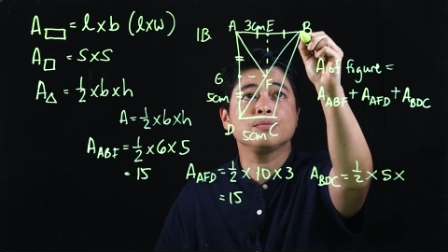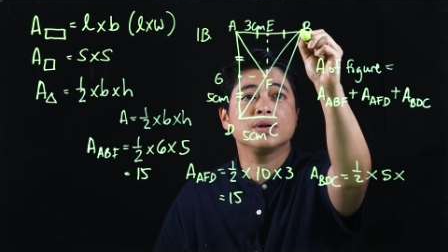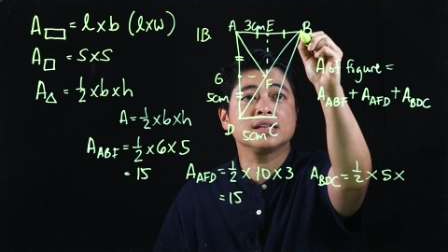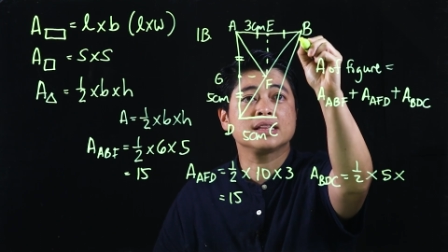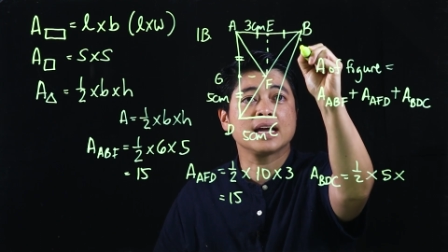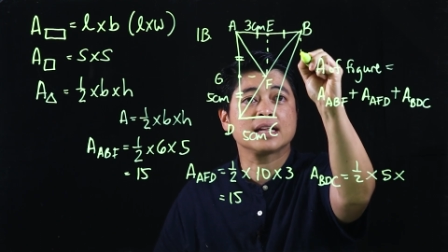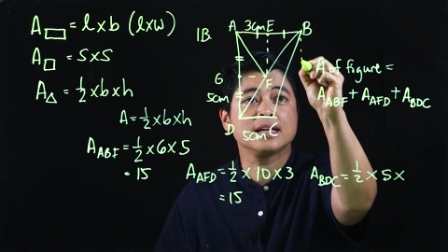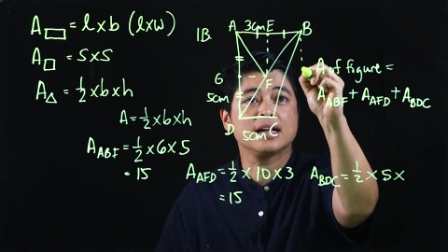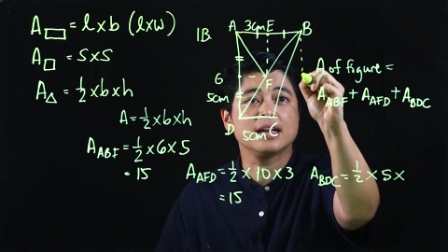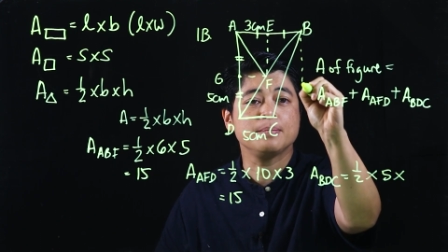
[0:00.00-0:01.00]
will
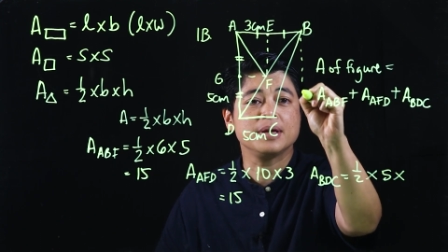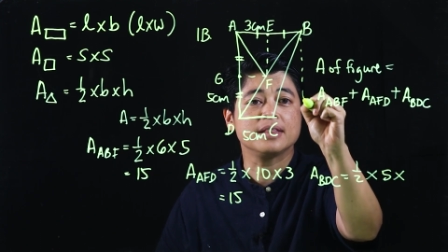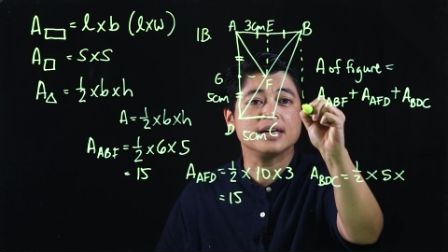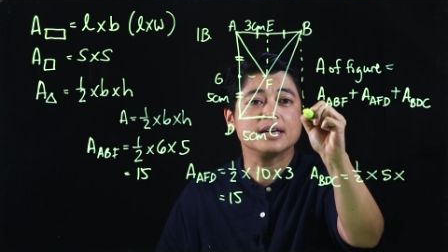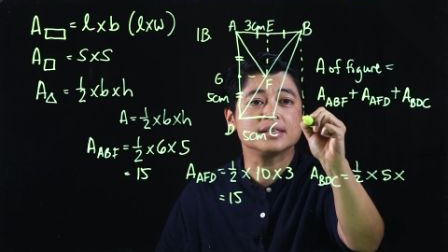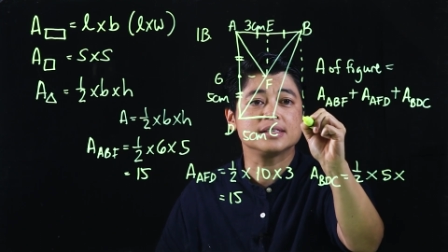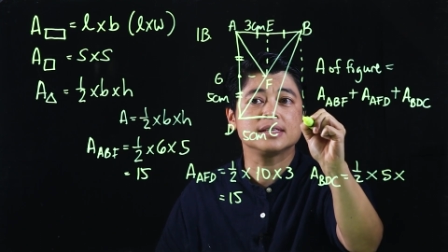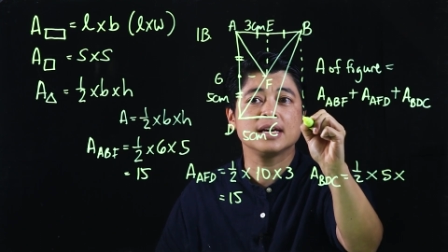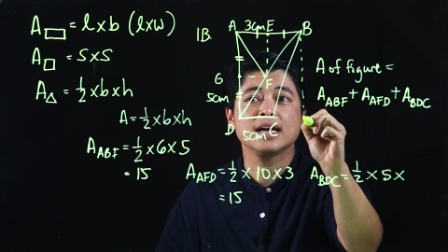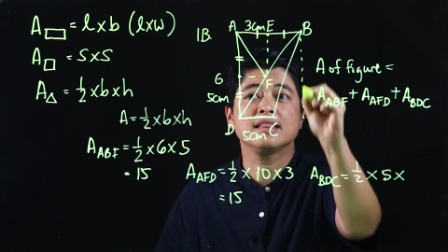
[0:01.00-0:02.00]
technically be this.